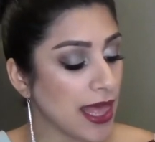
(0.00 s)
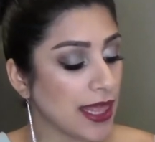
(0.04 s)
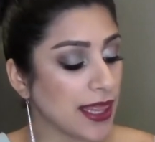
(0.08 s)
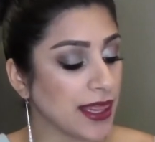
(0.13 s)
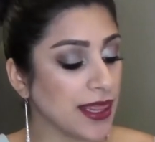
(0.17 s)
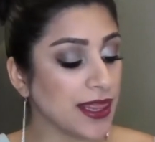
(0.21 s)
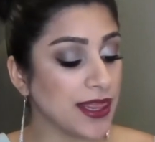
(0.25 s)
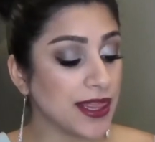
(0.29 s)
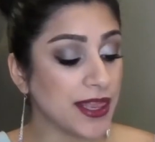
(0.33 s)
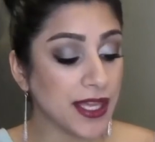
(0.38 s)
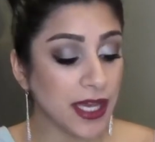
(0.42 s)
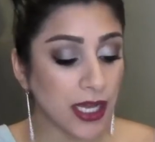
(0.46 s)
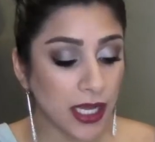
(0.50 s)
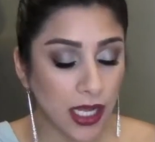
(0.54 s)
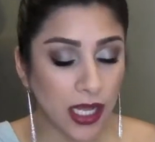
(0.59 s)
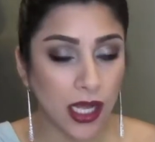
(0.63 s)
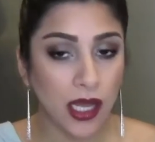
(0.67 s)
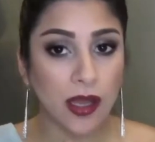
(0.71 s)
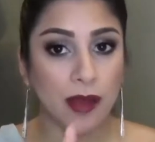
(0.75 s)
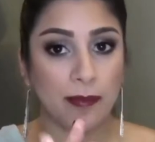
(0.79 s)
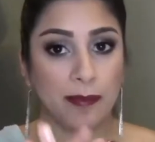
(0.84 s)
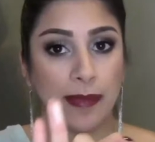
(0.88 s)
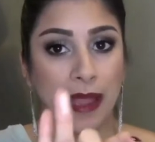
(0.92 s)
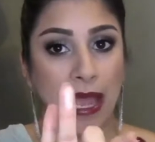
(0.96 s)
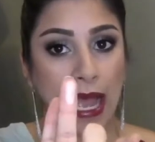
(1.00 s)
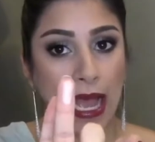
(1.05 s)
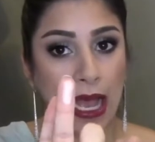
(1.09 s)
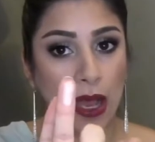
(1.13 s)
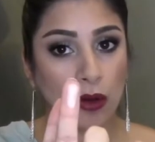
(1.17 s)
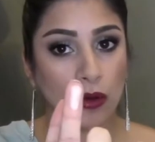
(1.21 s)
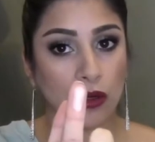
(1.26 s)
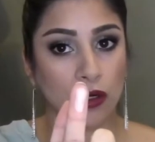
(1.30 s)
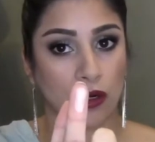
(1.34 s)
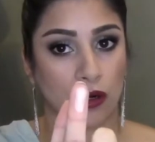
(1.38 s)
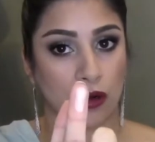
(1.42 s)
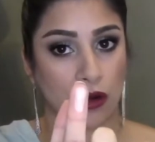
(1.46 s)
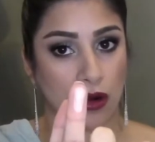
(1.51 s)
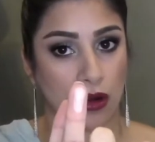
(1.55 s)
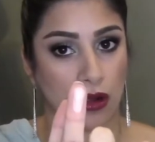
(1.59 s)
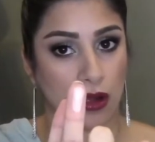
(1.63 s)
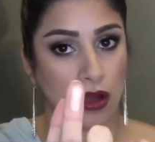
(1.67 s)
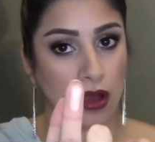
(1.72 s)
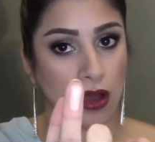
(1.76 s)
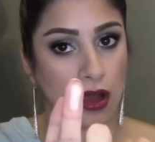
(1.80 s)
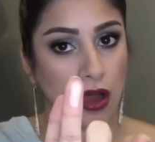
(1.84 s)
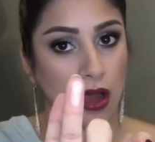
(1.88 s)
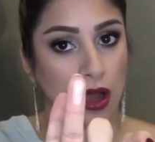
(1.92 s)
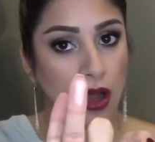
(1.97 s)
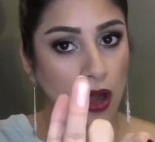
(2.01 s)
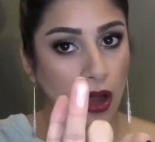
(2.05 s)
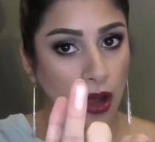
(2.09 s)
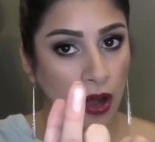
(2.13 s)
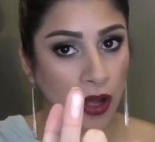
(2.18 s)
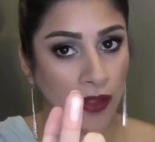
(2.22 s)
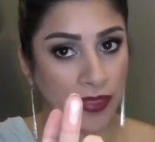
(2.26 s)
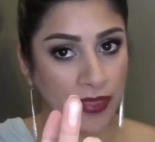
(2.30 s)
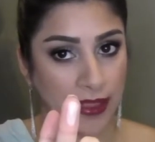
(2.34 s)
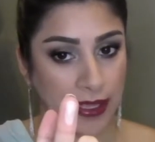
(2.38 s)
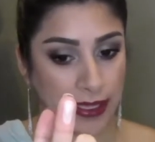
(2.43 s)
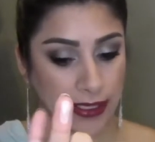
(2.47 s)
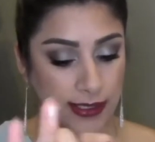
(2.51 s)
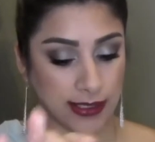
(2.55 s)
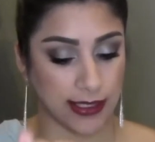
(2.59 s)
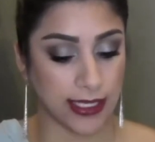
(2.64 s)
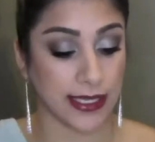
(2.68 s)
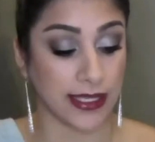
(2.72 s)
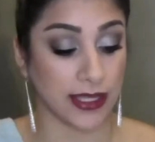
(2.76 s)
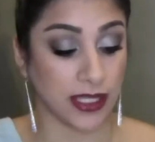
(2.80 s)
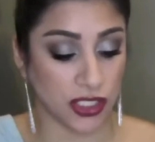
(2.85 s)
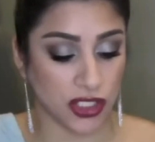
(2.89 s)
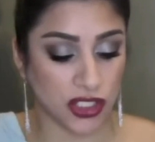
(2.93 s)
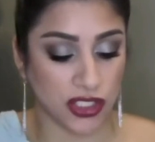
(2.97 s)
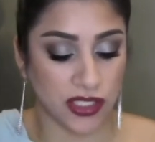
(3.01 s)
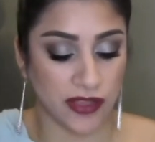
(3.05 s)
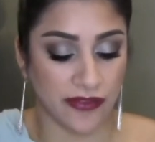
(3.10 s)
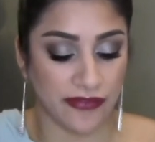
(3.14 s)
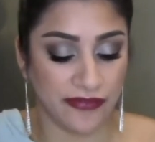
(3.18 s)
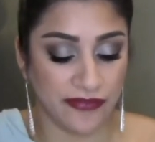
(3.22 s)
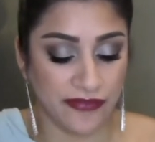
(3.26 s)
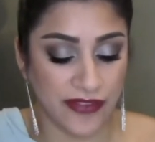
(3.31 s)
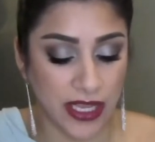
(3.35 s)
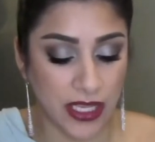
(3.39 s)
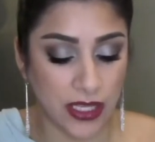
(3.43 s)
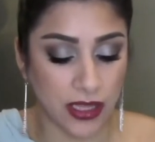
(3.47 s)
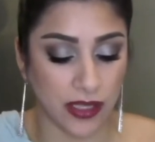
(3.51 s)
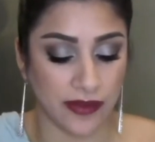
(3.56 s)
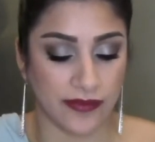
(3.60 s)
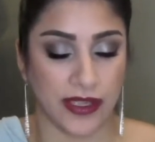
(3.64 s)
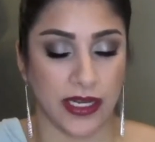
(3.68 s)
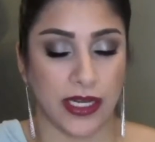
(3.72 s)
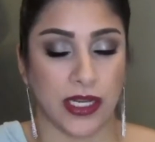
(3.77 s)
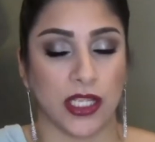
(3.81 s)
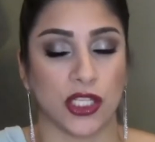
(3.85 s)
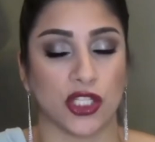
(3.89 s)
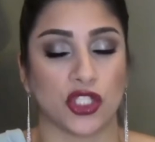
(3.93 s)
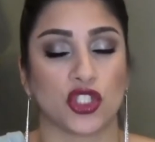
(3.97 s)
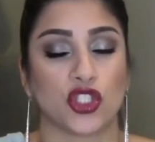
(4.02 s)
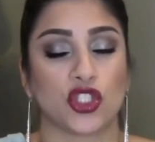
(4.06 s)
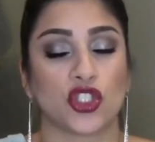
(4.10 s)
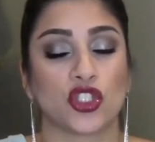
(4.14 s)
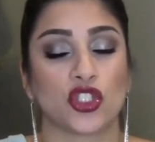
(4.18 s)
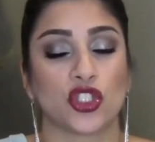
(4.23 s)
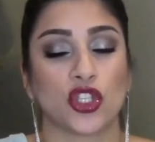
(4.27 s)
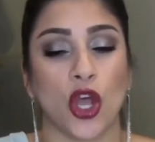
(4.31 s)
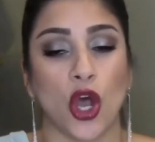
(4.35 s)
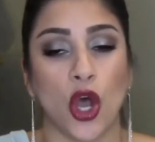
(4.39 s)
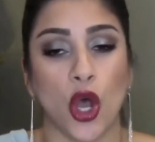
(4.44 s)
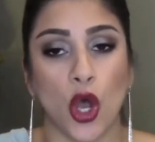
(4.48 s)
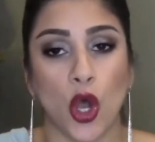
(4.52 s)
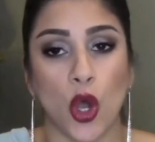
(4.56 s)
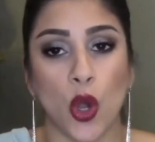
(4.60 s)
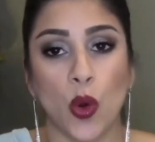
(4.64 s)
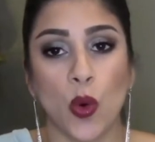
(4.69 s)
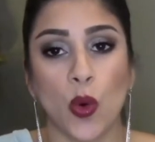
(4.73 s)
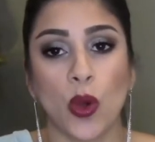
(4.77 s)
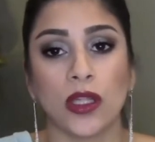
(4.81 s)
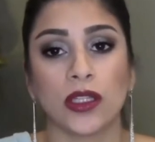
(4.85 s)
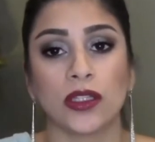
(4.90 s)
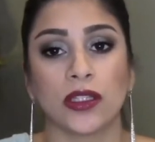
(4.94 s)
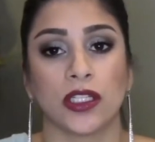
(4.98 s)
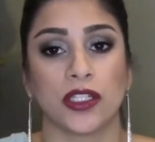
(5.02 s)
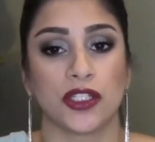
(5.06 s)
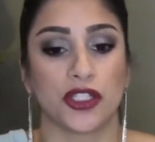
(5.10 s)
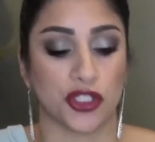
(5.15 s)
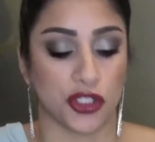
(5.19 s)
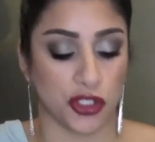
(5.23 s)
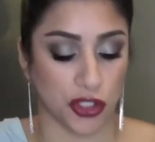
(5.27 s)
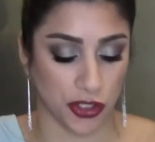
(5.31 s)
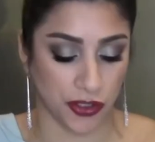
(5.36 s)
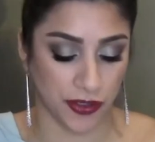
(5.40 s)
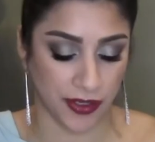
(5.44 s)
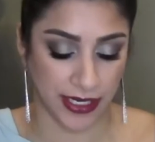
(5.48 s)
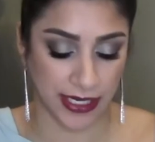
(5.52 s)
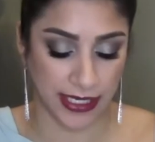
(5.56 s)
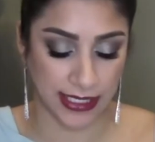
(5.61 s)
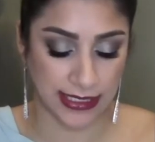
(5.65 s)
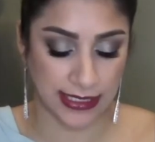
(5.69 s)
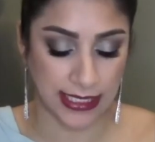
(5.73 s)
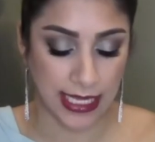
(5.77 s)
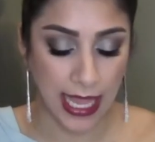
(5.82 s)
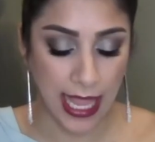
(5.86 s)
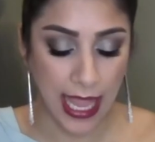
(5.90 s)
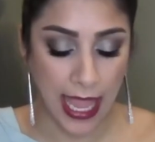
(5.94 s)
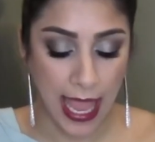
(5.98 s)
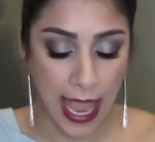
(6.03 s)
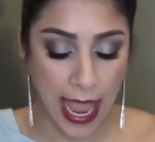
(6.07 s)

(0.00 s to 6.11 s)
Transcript: The powder on this, like just the feel of it, is so luxurious,